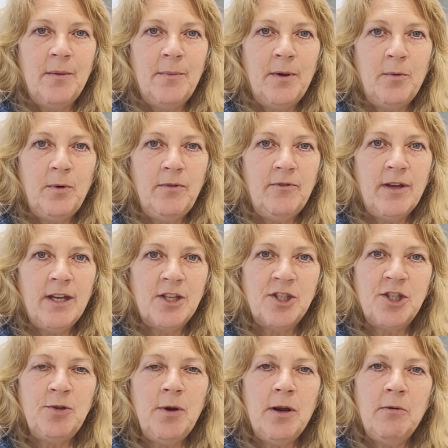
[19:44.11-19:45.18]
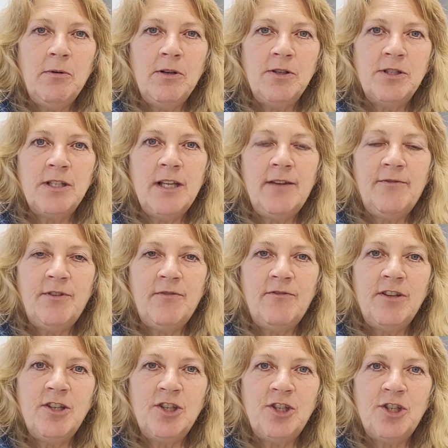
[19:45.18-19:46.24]
But we've got 2 hours left of
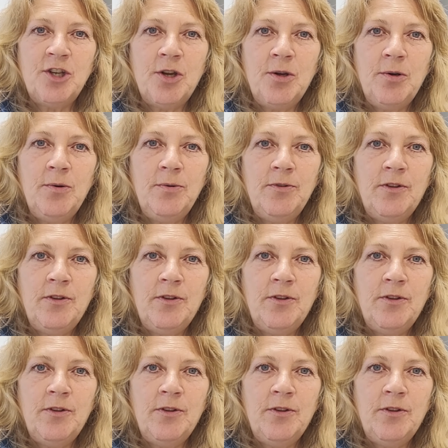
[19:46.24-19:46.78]
this show,